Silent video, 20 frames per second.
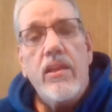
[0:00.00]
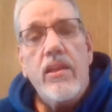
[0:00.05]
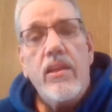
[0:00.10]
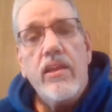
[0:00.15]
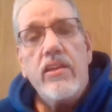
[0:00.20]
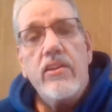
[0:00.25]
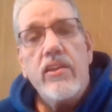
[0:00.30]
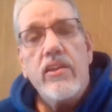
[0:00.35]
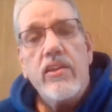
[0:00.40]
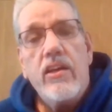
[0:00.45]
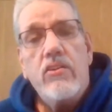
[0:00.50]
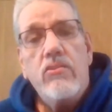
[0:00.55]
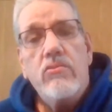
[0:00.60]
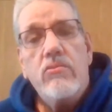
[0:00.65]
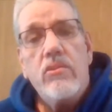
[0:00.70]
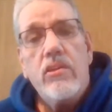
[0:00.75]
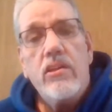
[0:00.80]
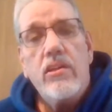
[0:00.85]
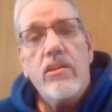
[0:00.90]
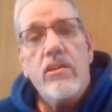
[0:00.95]
And
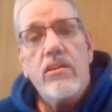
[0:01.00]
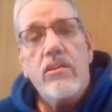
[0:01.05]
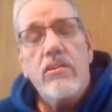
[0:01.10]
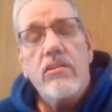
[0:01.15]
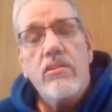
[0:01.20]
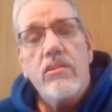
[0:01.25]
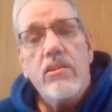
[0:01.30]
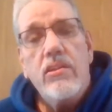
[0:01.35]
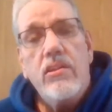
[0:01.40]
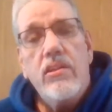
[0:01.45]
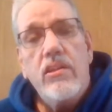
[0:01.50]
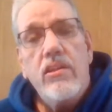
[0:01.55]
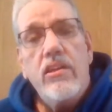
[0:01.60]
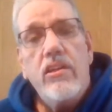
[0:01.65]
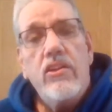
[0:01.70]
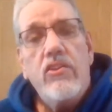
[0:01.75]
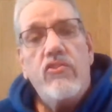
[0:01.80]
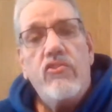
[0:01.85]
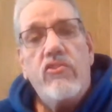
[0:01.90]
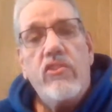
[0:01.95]
now
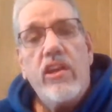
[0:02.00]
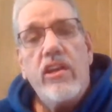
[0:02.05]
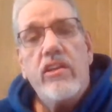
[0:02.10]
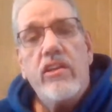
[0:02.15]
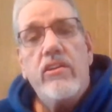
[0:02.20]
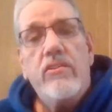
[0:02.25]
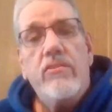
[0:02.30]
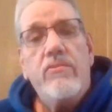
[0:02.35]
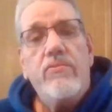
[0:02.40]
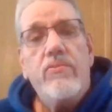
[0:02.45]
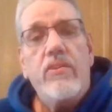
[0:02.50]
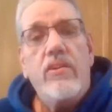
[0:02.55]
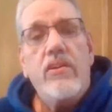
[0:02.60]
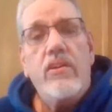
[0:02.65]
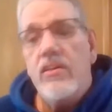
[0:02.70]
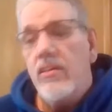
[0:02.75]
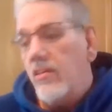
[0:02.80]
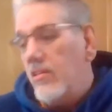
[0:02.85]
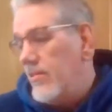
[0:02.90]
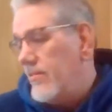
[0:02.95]
instead
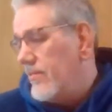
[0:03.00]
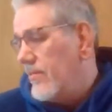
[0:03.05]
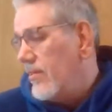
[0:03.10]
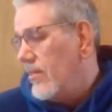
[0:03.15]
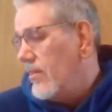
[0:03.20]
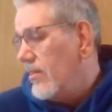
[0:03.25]
of